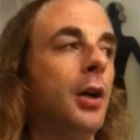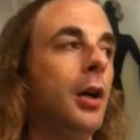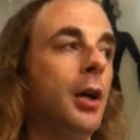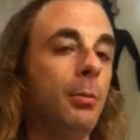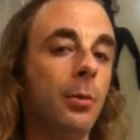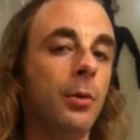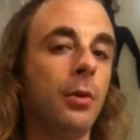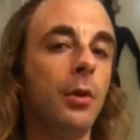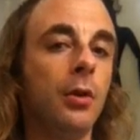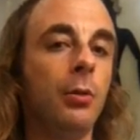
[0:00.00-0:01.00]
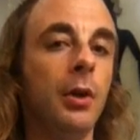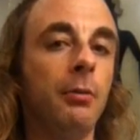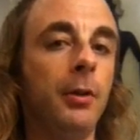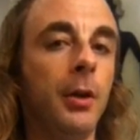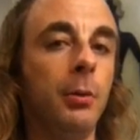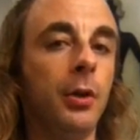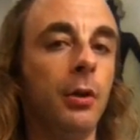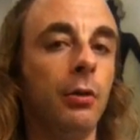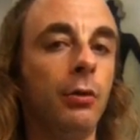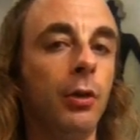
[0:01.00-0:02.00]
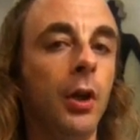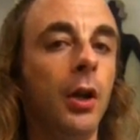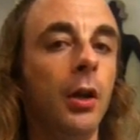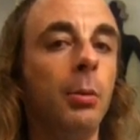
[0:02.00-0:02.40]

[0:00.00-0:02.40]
I am quite famous in Australia,